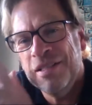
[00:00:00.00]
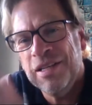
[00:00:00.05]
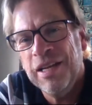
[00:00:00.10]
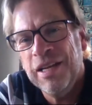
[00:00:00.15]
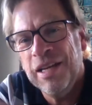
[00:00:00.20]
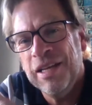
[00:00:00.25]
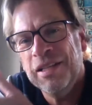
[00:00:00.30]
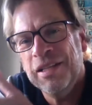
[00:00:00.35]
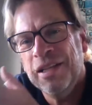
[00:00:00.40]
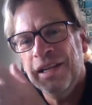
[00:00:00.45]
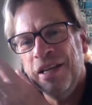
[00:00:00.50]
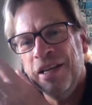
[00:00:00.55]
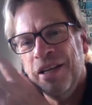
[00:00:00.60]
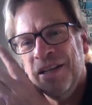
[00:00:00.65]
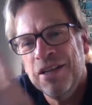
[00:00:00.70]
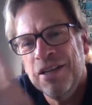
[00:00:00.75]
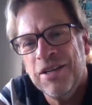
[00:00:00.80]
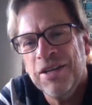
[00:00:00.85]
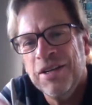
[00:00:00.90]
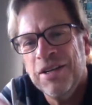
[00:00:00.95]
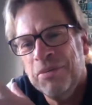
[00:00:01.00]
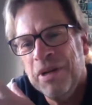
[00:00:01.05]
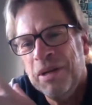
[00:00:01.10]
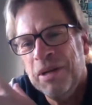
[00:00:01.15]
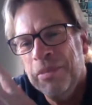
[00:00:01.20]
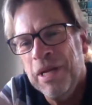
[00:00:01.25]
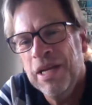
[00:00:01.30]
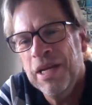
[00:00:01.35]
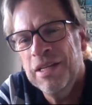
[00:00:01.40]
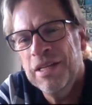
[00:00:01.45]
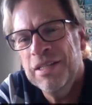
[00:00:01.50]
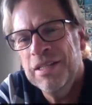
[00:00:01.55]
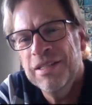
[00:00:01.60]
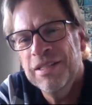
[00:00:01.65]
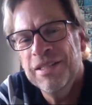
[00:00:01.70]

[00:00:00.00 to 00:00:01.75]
Diane Lane, and Conrad Bain.